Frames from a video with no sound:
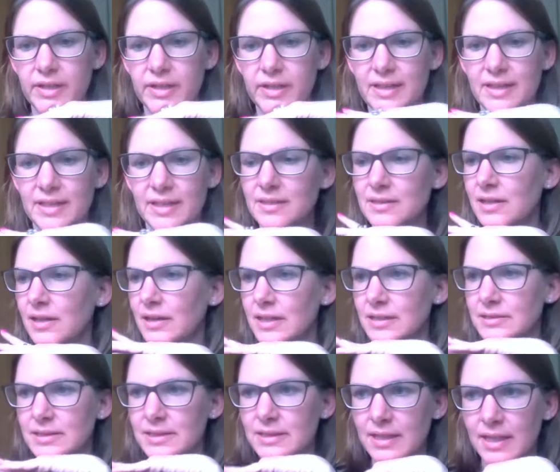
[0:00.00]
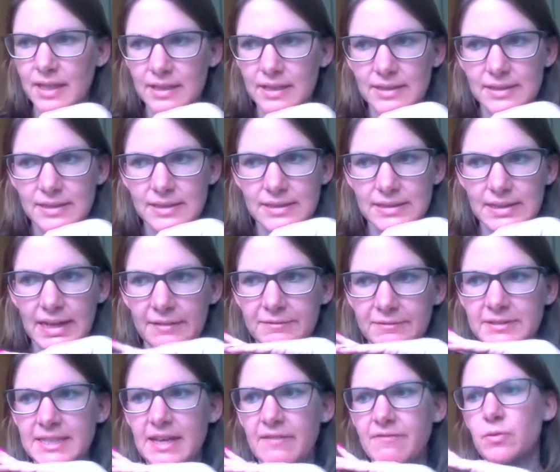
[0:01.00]
one in this class is
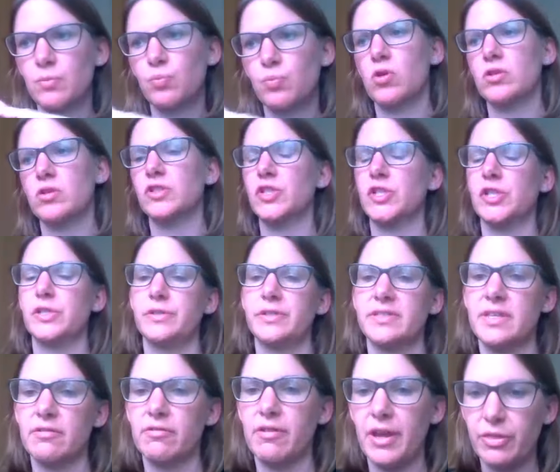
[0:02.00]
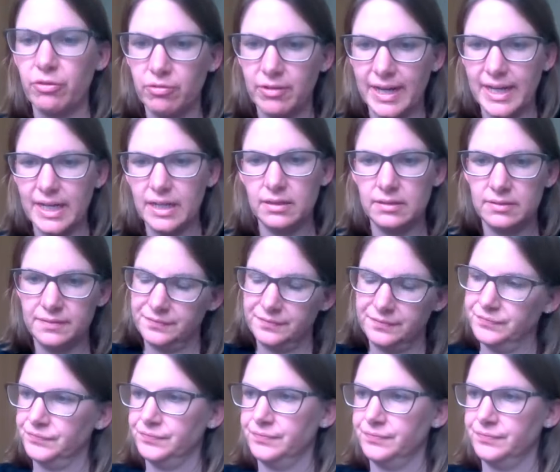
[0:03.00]
F71203.